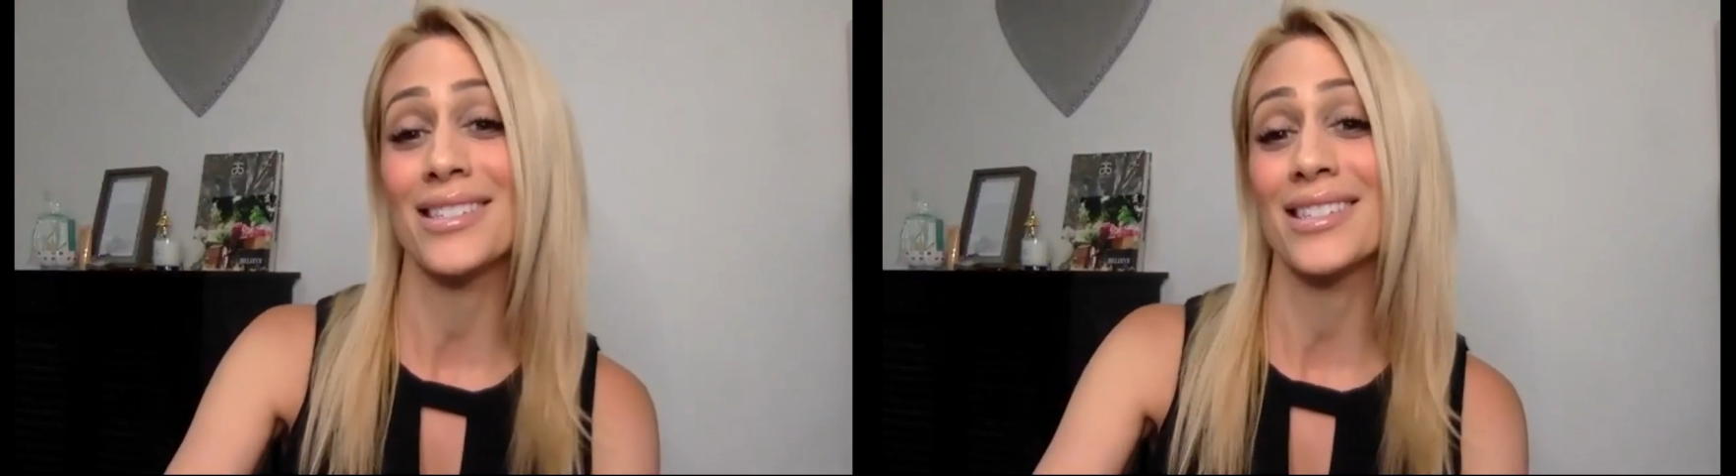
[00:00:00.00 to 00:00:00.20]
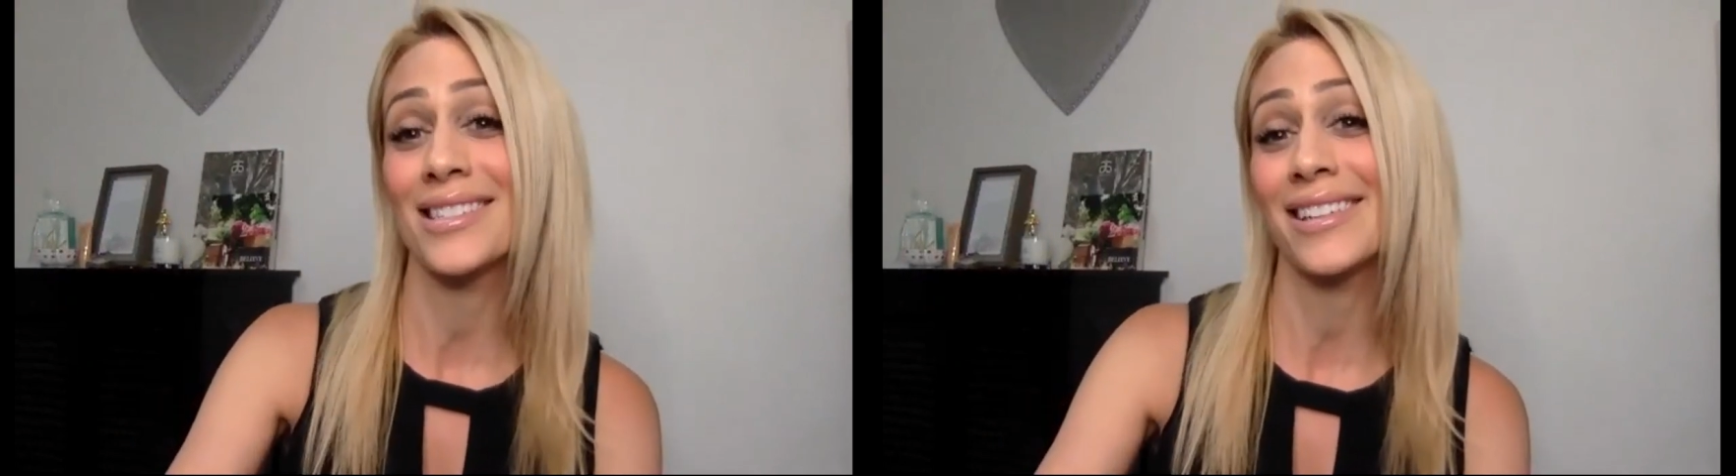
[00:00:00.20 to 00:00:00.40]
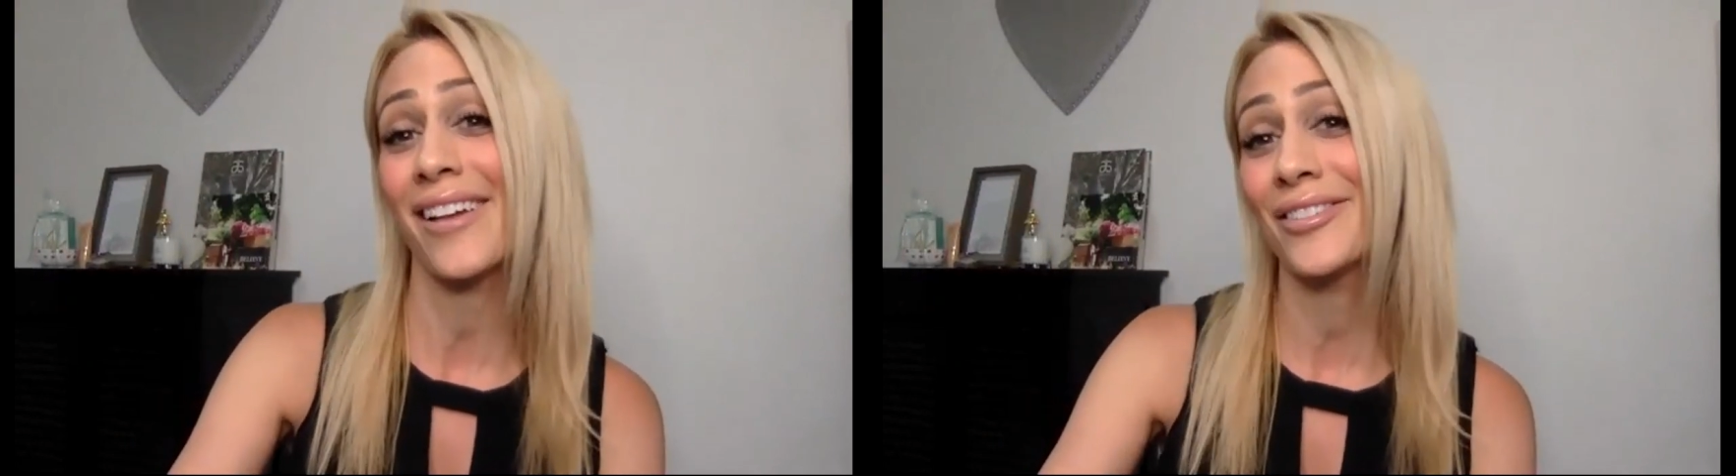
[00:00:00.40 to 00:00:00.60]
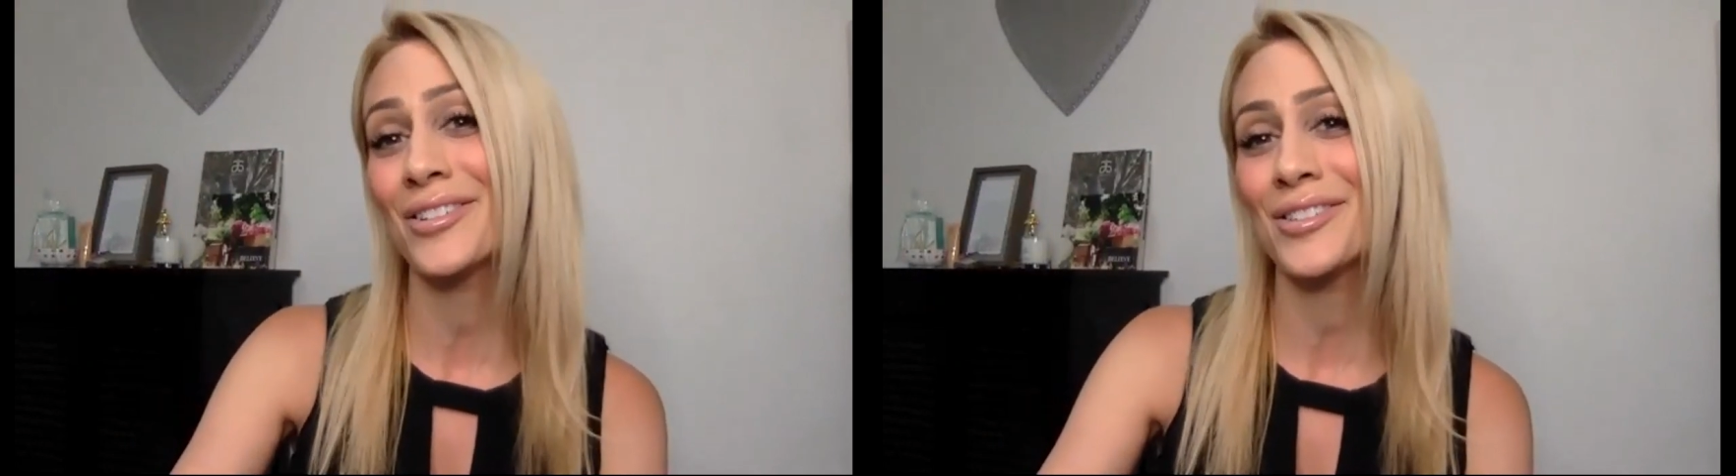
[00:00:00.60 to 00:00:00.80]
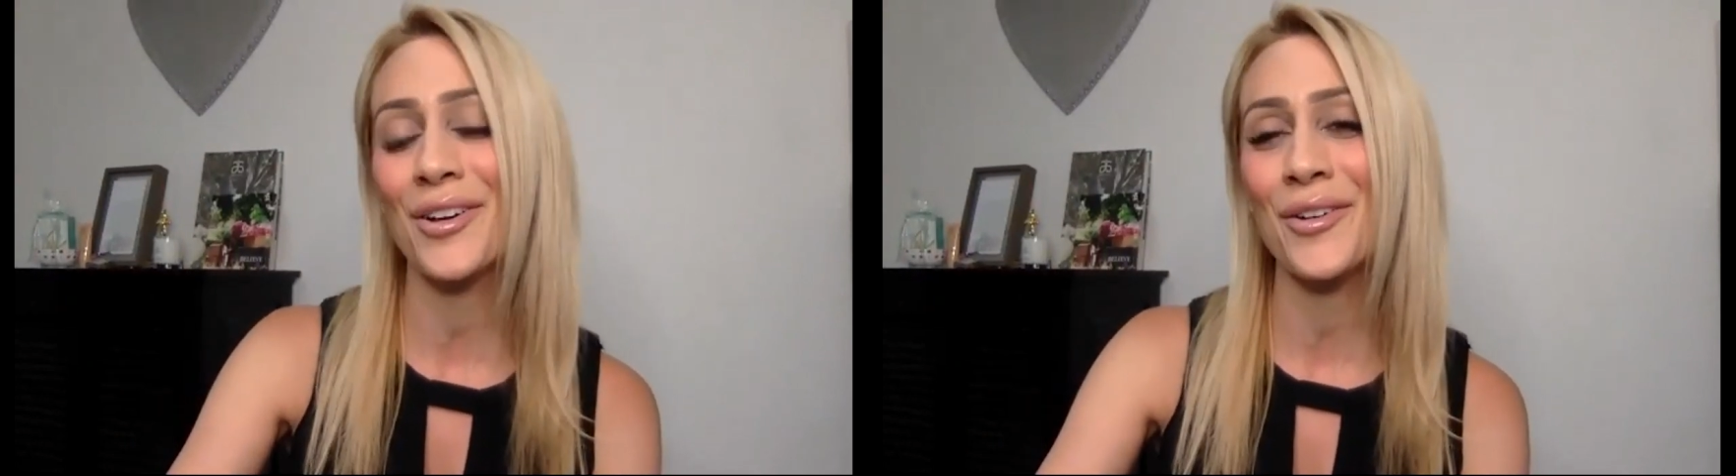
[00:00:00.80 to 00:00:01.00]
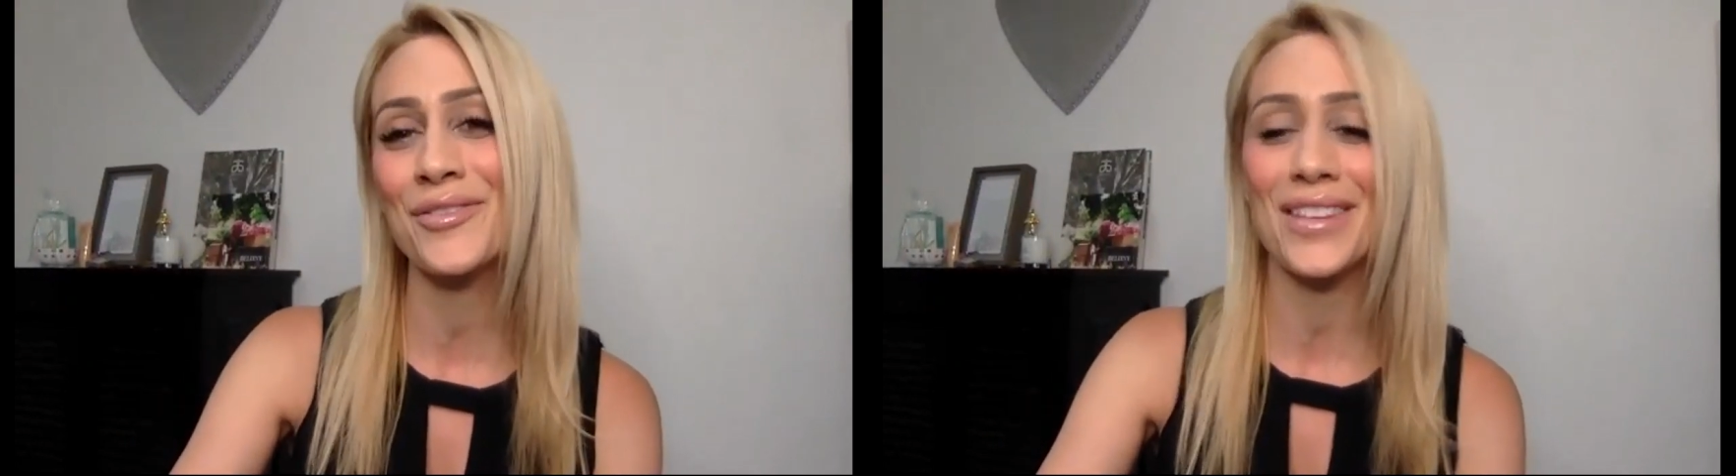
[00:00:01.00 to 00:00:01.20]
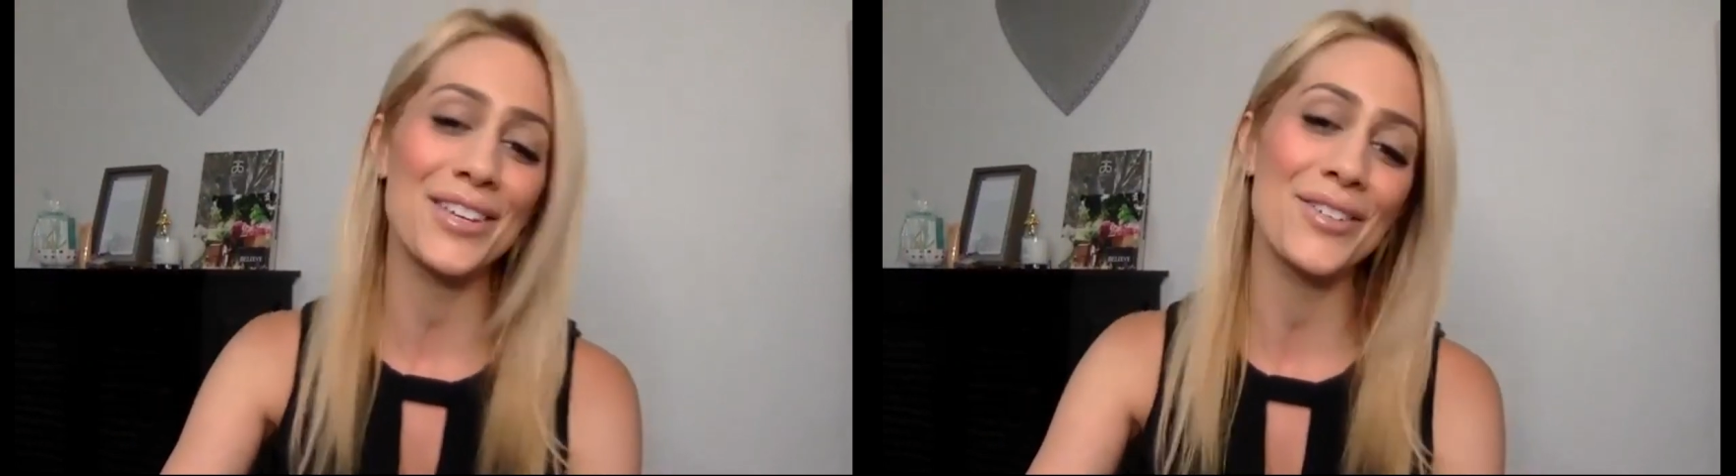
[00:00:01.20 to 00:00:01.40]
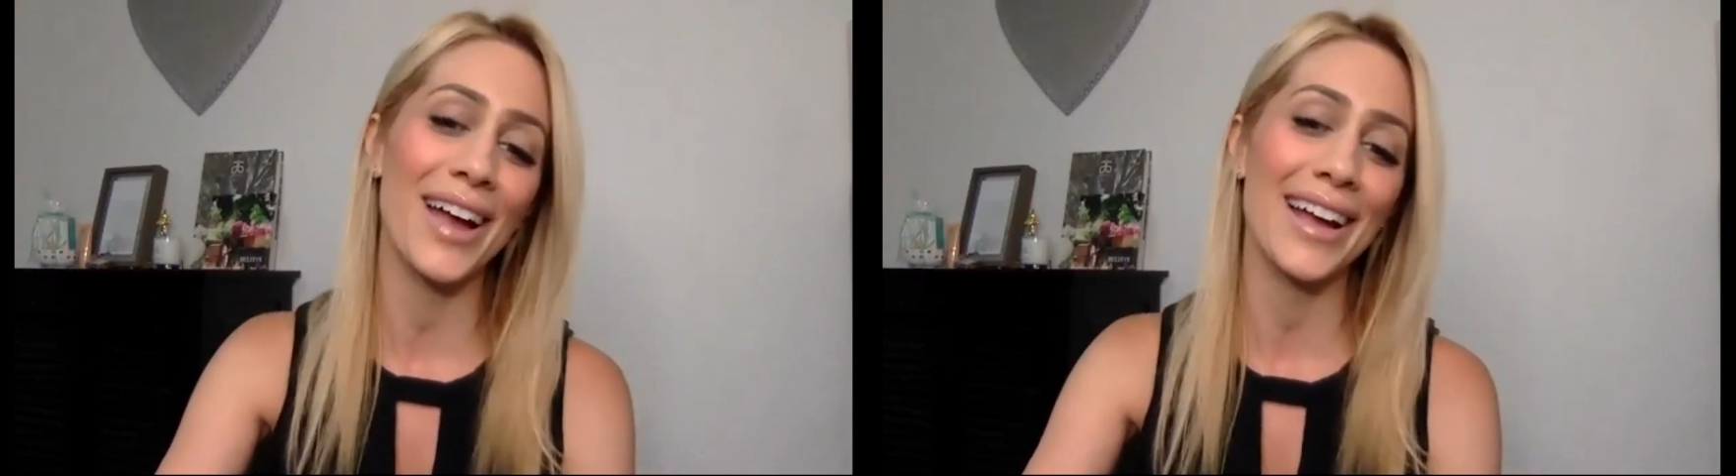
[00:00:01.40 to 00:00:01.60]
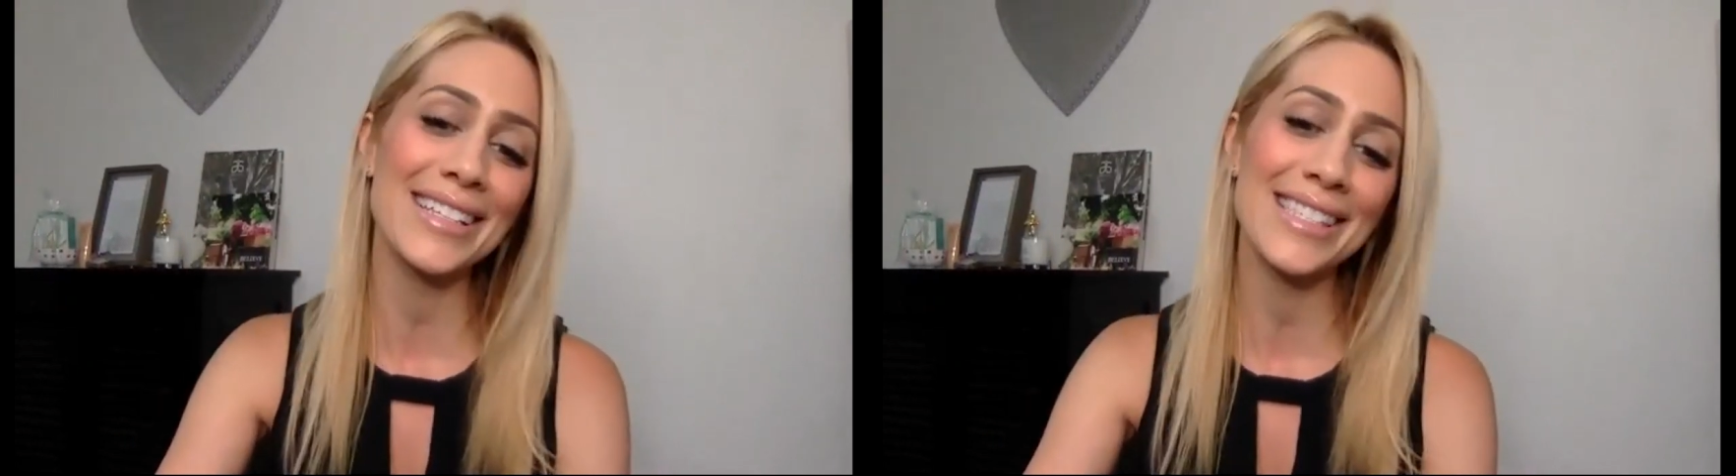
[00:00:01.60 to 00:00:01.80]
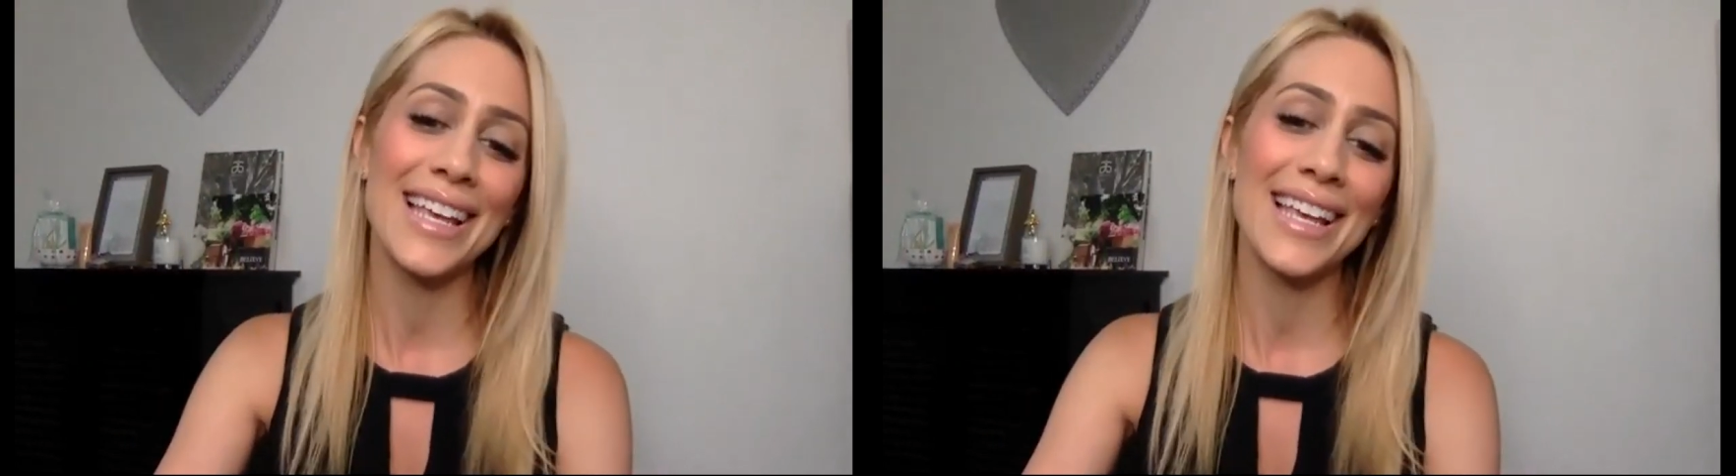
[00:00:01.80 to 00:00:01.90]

this together. So thank you guys.